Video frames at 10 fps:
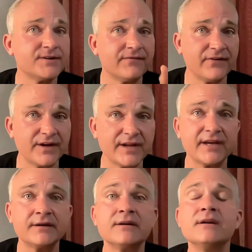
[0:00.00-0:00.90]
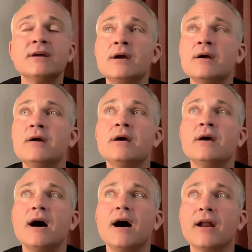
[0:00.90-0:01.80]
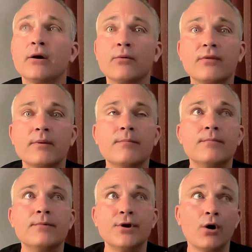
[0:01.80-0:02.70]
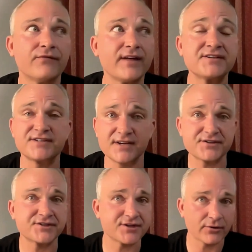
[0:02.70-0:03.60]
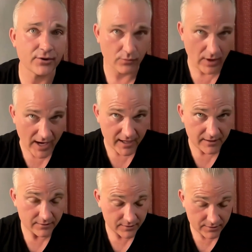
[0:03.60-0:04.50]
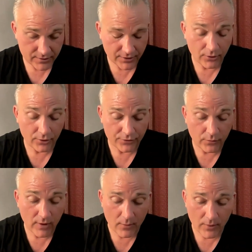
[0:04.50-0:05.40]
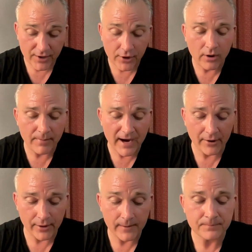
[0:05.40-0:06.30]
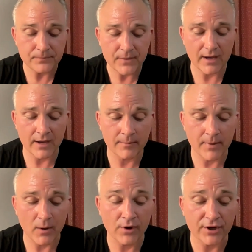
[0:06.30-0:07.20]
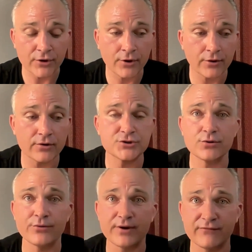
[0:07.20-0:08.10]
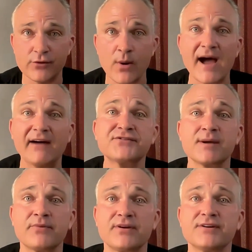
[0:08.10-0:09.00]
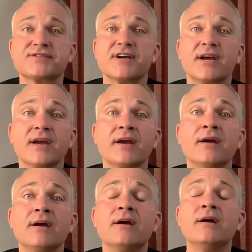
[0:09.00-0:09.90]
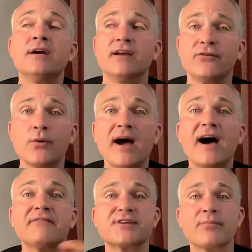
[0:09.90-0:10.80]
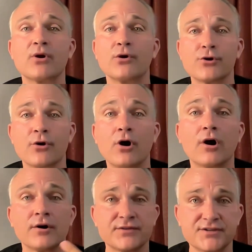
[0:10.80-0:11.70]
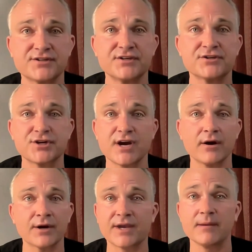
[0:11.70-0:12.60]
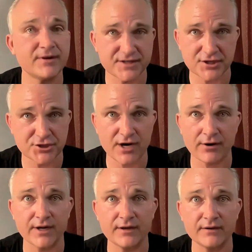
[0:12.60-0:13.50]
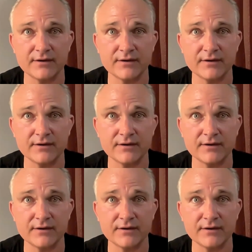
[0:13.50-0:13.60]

to fit in, I don't know if that's necessarily right the, or the right way to go about it. Um, I want to encourage you that if you have something to say, if you have something on your heart that's to share, get busy sharing it,